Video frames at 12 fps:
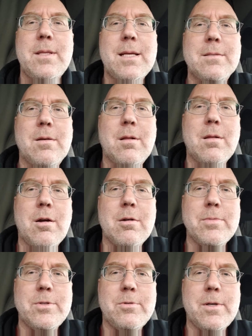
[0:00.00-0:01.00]
that's all
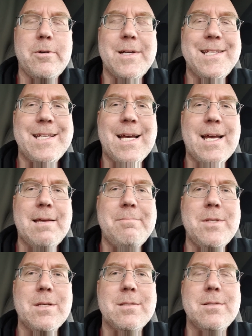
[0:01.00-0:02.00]
arbitrary. Time
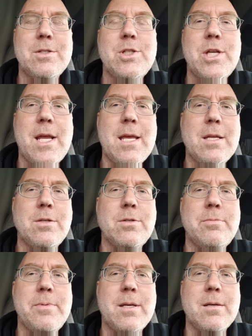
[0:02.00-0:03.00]
doesn't
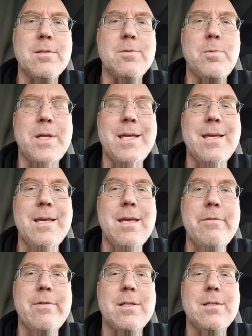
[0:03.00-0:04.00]
change because we
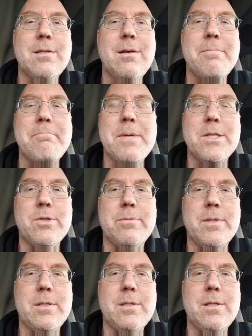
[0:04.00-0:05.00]
give it a
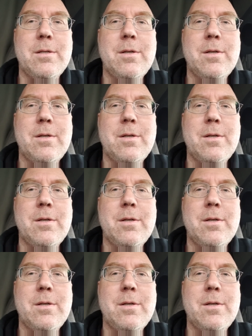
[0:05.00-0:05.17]
measurement,